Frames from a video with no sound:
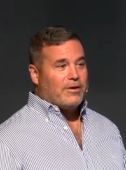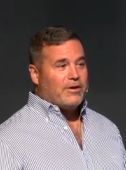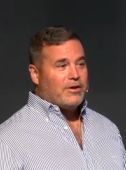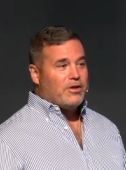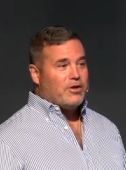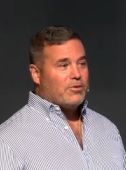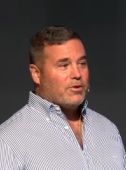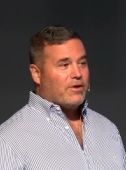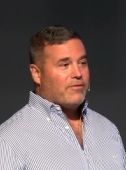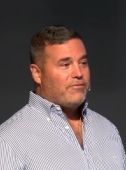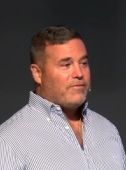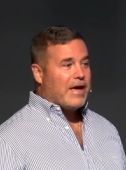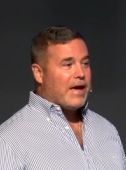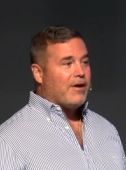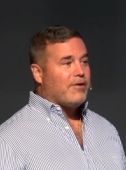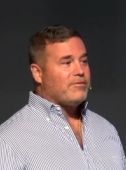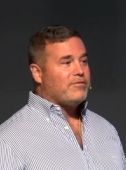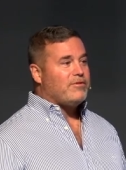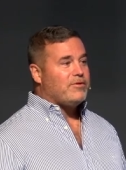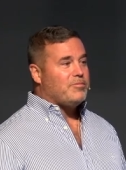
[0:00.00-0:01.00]
you are
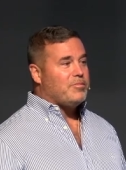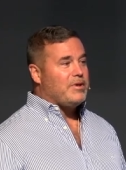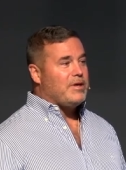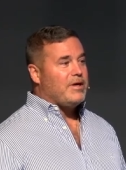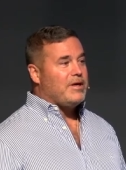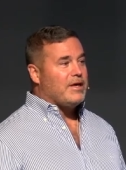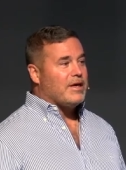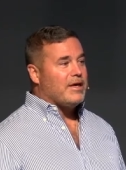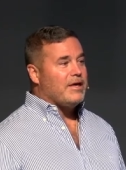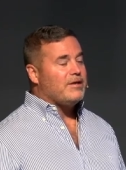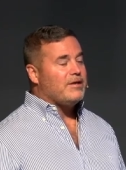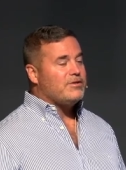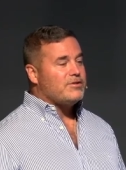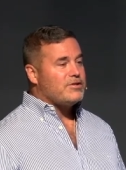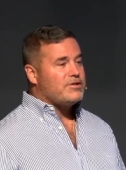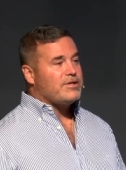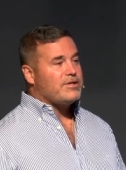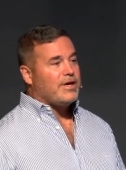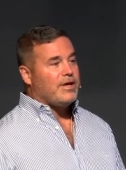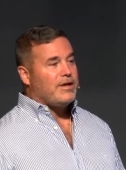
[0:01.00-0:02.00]
found to be in
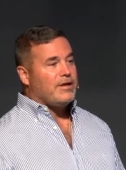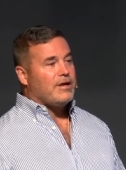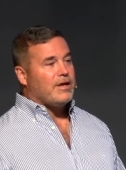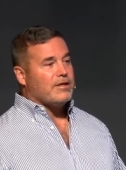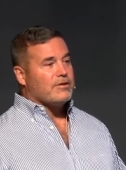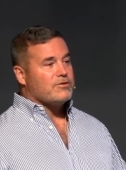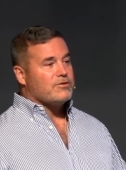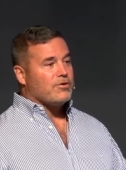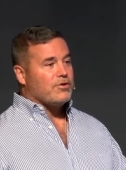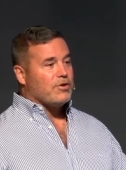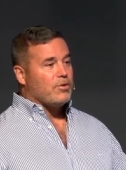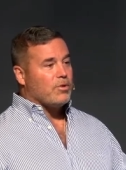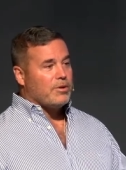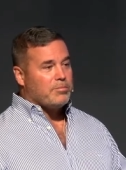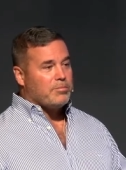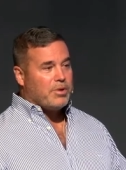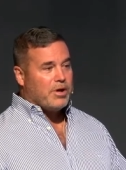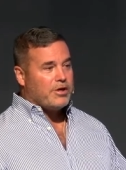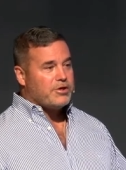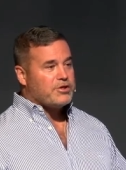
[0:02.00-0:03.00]
sin, and there's only one
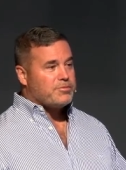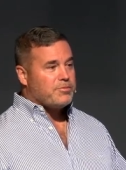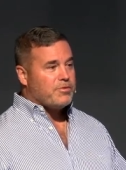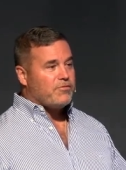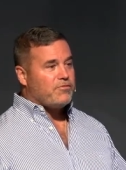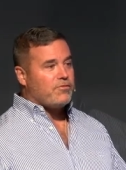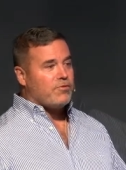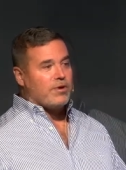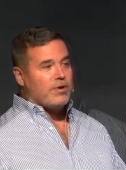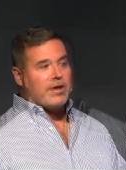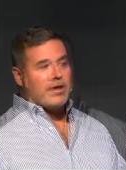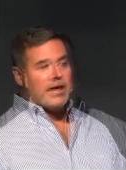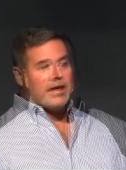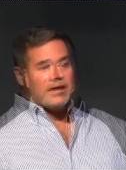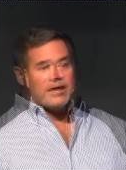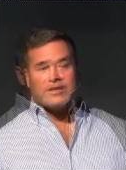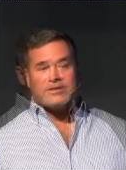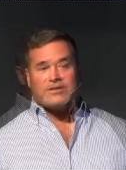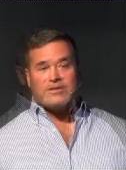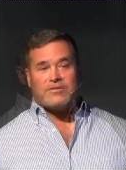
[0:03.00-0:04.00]
punishment for it, and
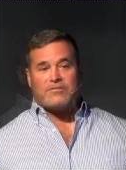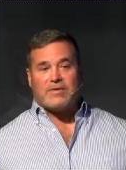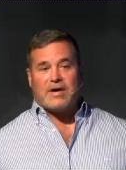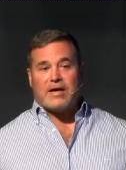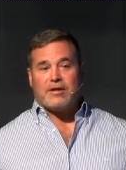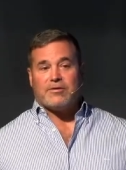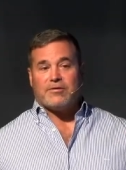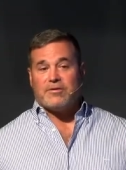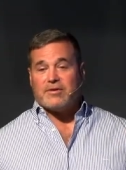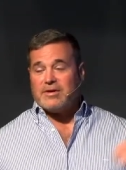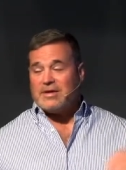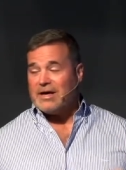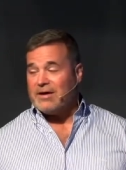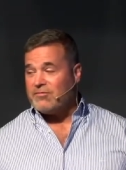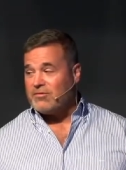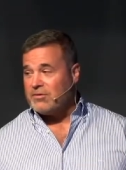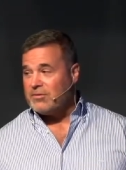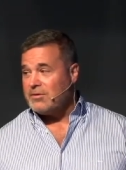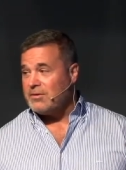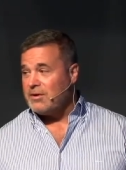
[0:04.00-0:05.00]
that's to follow the
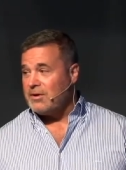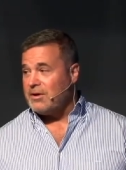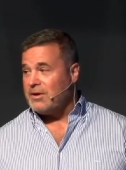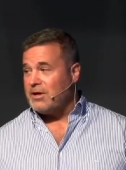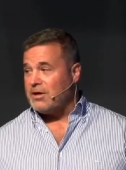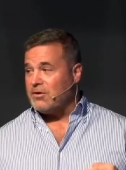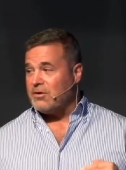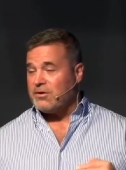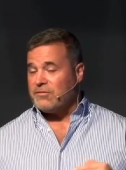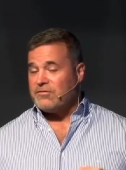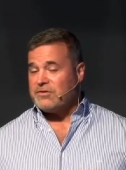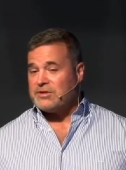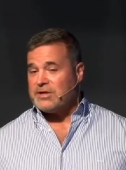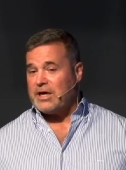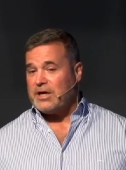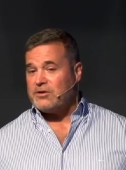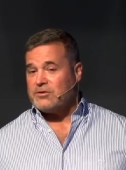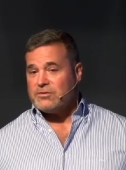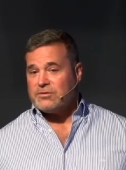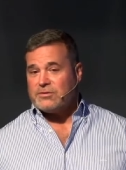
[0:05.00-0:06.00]
devil and all of his
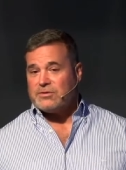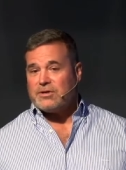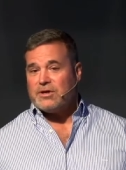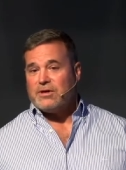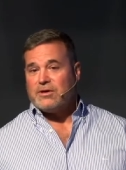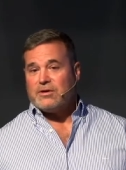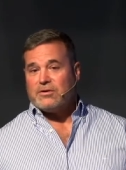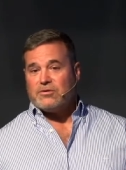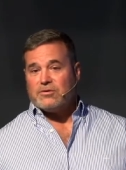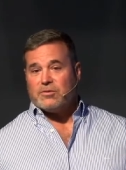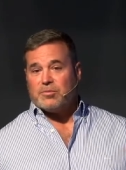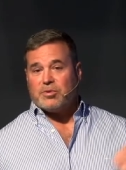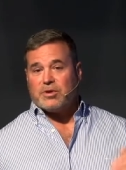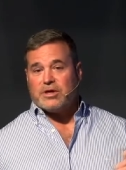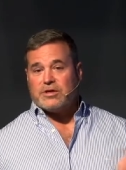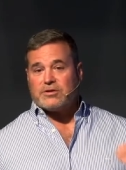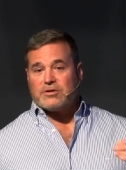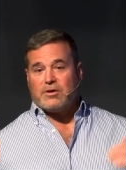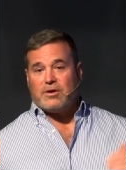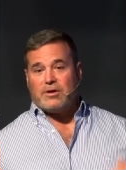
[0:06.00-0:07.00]
angels to a
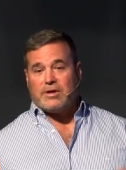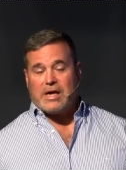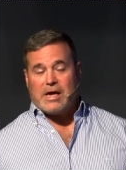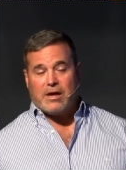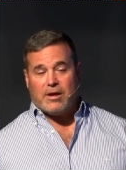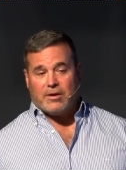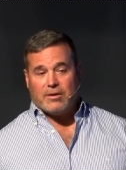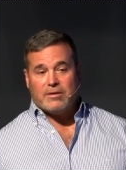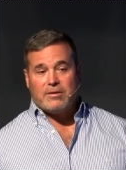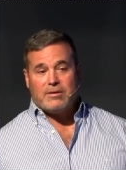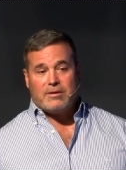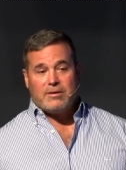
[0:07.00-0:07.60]
place called hell.